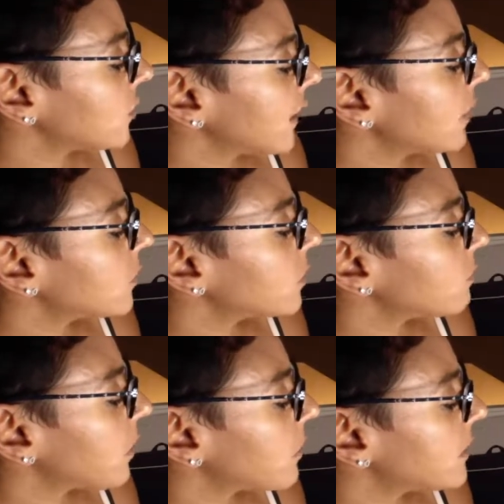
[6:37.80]

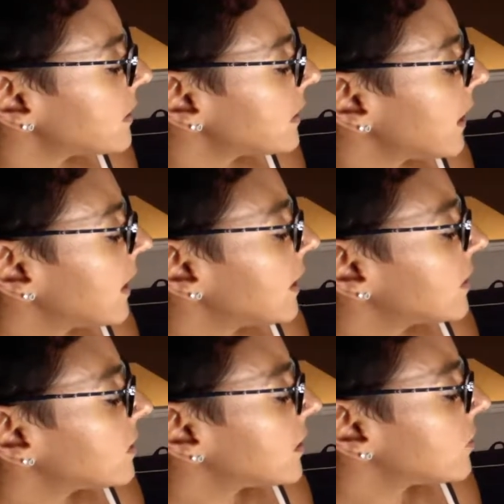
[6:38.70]
language poets
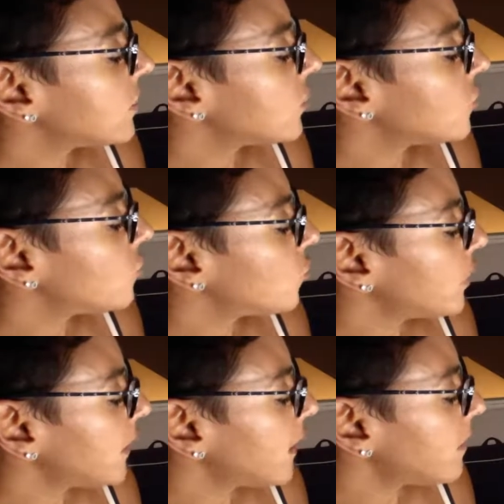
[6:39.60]
such as
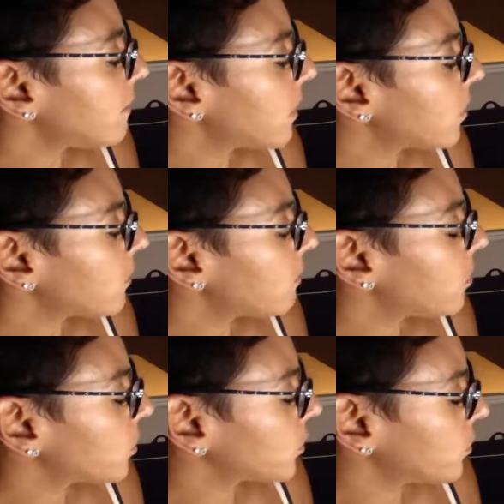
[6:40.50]
Julia de Bar
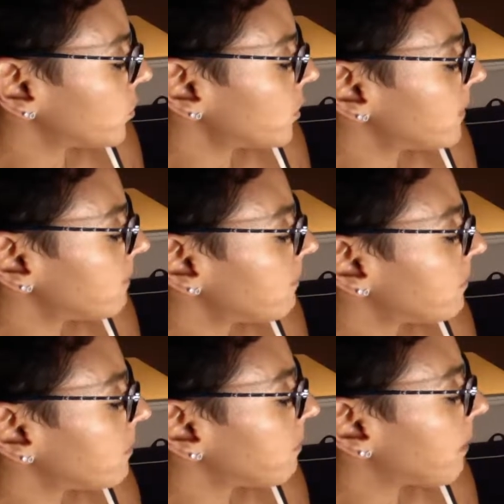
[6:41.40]
Burgos,
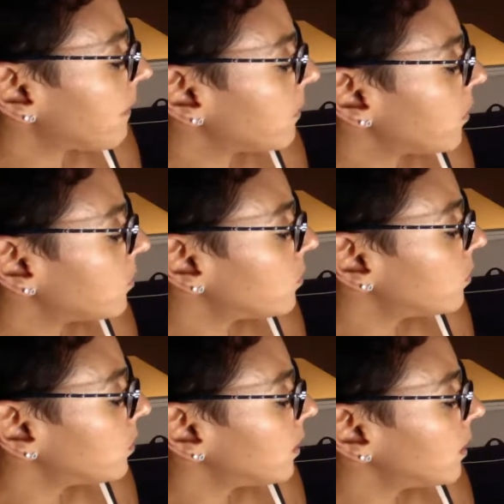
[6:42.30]
Pablo
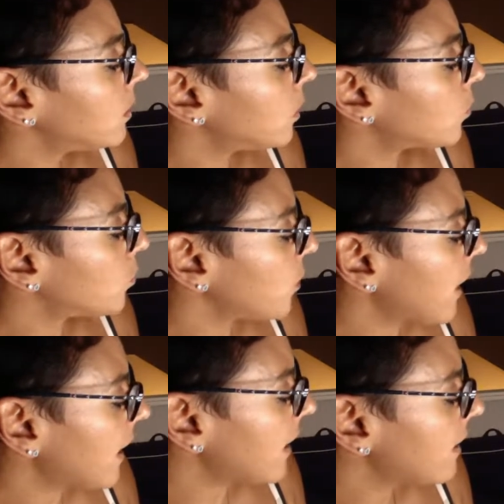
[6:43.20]

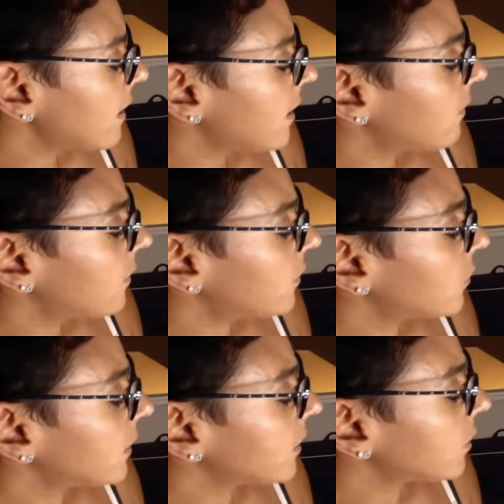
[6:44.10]
Neruda,
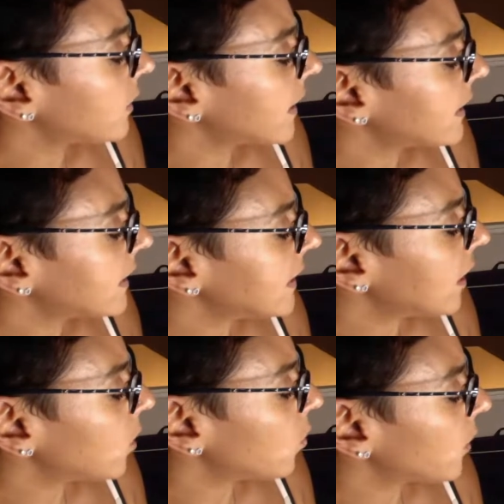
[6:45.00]
Federico
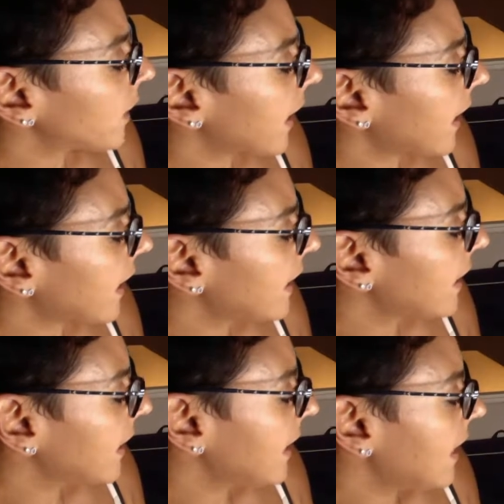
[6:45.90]
Garcia Lorca,
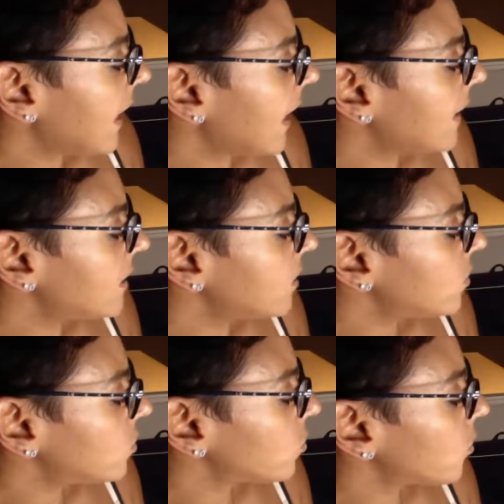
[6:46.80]

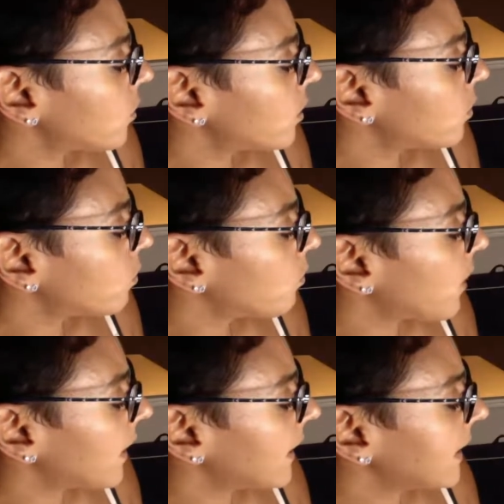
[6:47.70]
and Sor
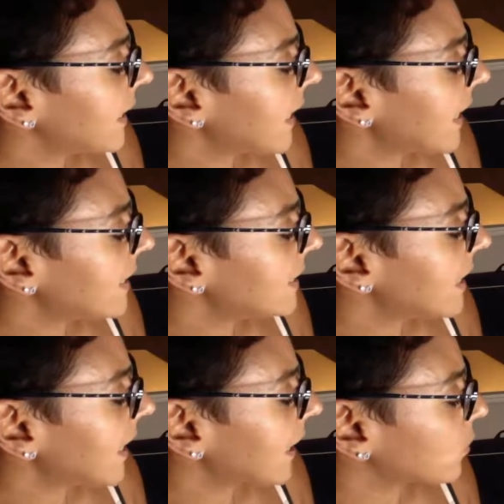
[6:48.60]
Juana Inez
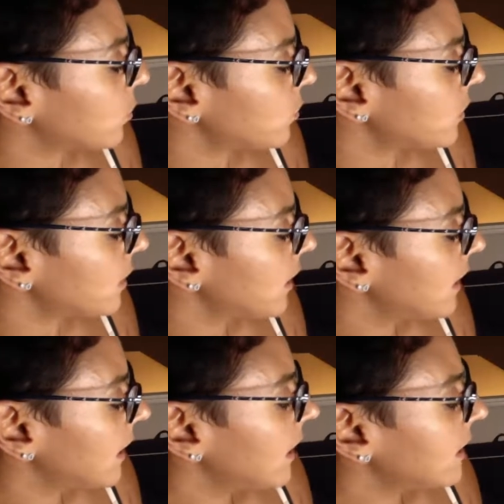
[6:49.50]
de la Cruz.
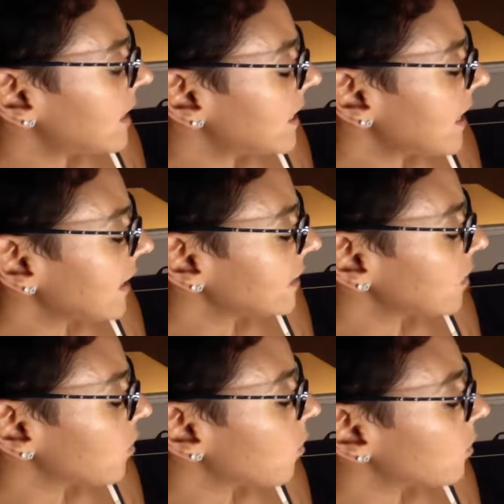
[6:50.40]
Then he asked
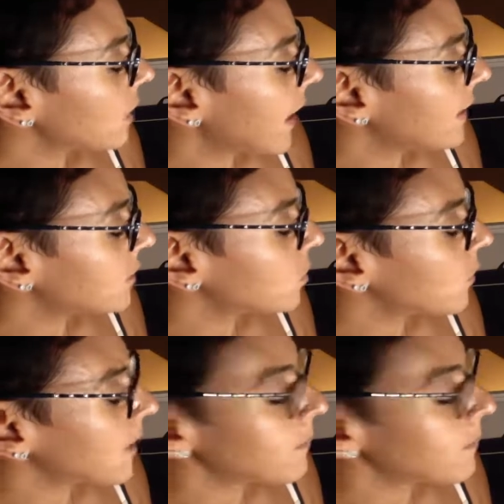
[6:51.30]
the whole class to write